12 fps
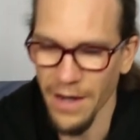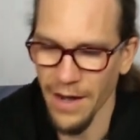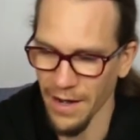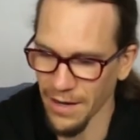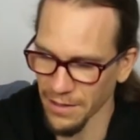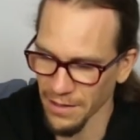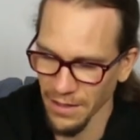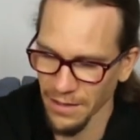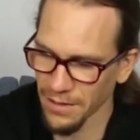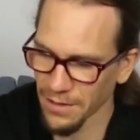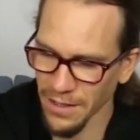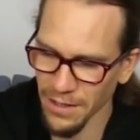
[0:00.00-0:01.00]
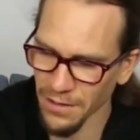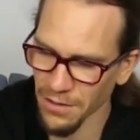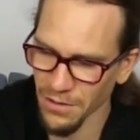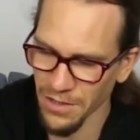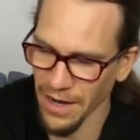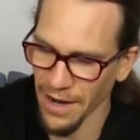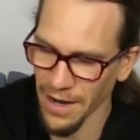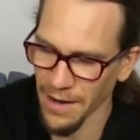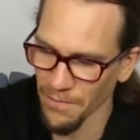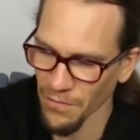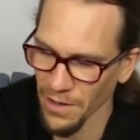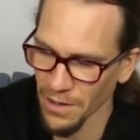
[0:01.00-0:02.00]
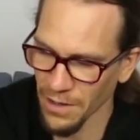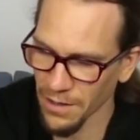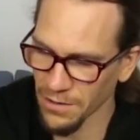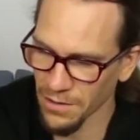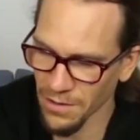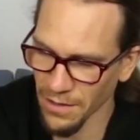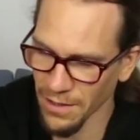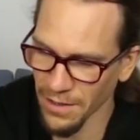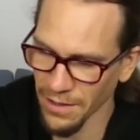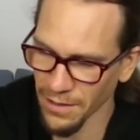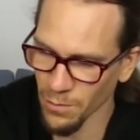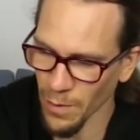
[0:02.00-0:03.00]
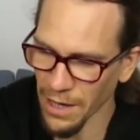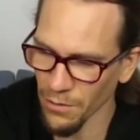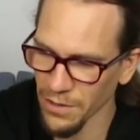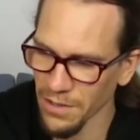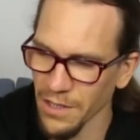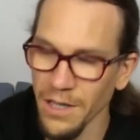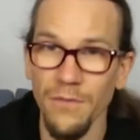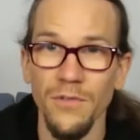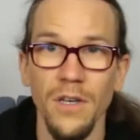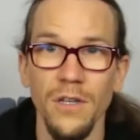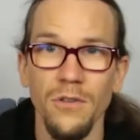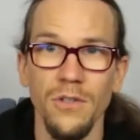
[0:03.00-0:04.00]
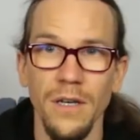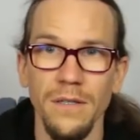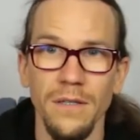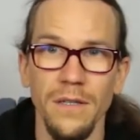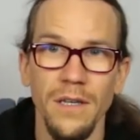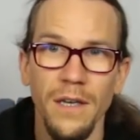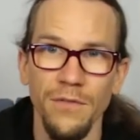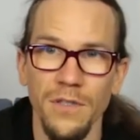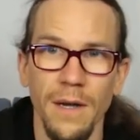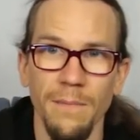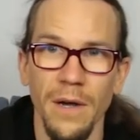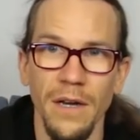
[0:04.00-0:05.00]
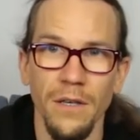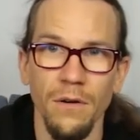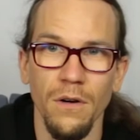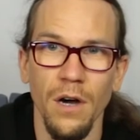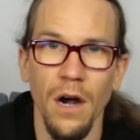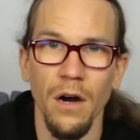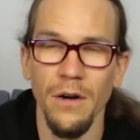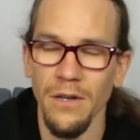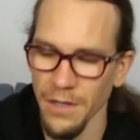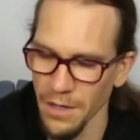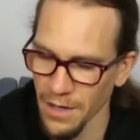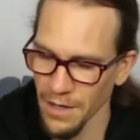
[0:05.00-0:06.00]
and still today it's well received to just give somebody your card,